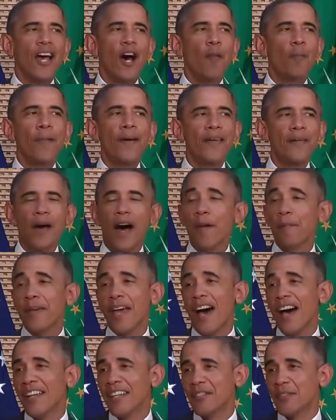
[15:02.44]
And I'll
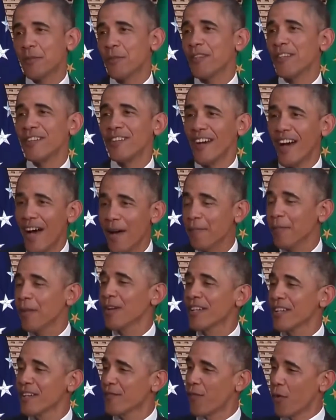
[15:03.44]
be honest with you,
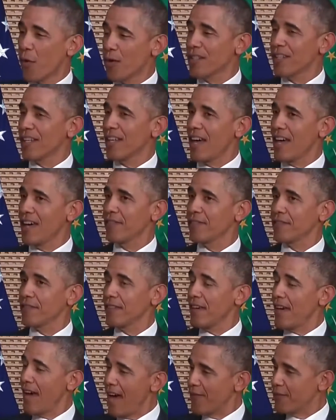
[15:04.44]
I'm looking forward to life
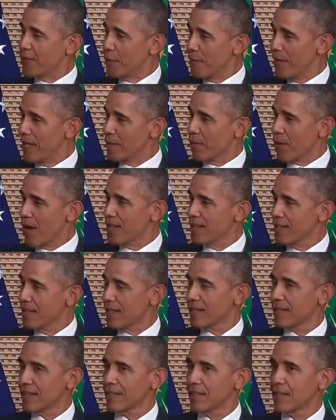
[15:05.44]
after being
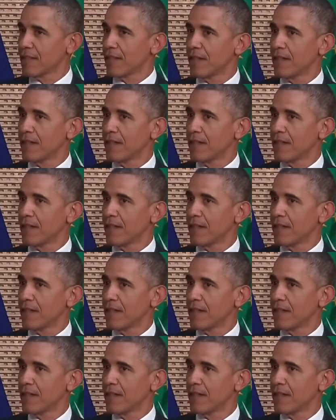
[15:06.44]
president.